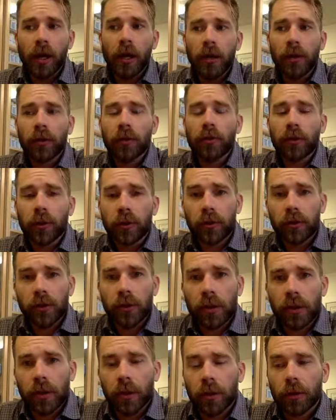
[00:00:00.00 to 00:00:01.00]
Those are
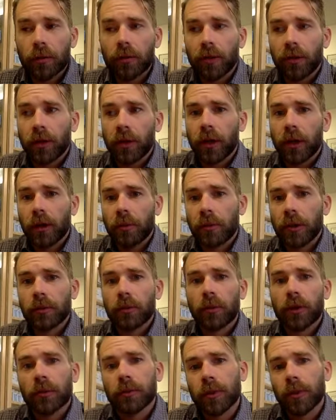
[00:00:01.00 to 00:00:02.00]
usually the herbs that are going to be
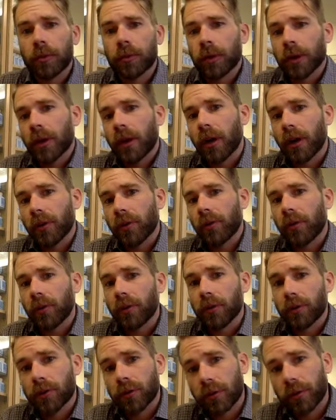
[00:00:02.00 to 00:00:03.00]
more appropriate
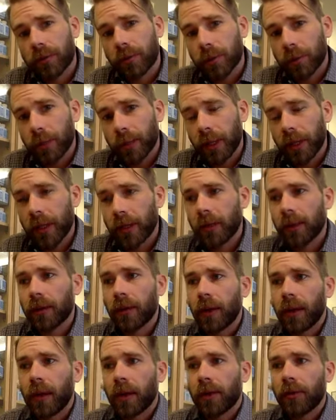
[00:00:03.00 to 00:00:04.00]
constitutional formula.
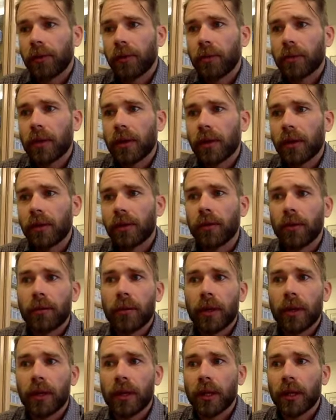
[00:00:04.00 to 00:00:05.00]
Something that
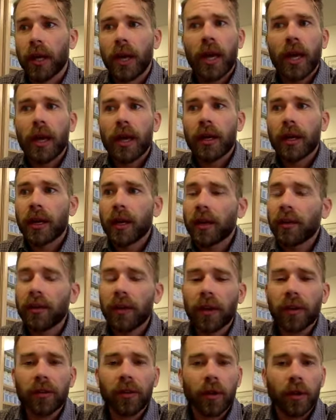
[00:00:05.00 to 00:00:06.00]
somebody kind of
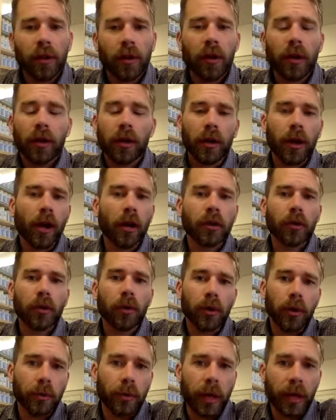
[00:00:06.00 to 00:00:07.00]
takes on an
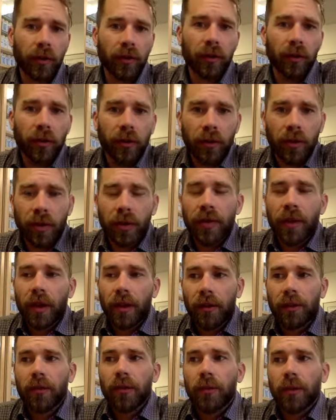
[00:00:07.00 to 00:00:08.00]
ongoing basis. It
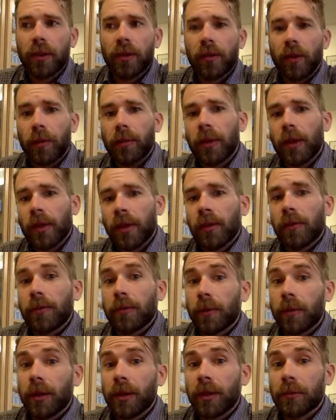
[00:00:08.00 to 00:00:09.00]
tends to be something that's
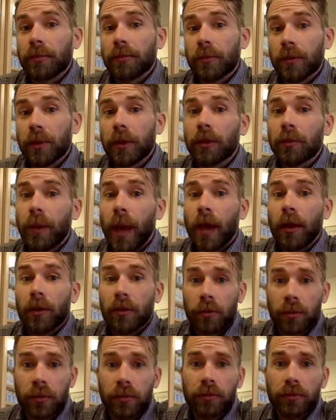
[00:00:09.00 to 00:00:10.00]
pretty
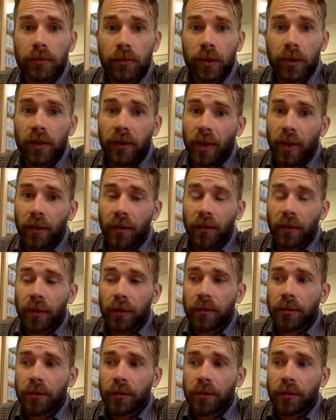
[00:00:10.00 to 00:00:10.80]
palatable, pretty tasty.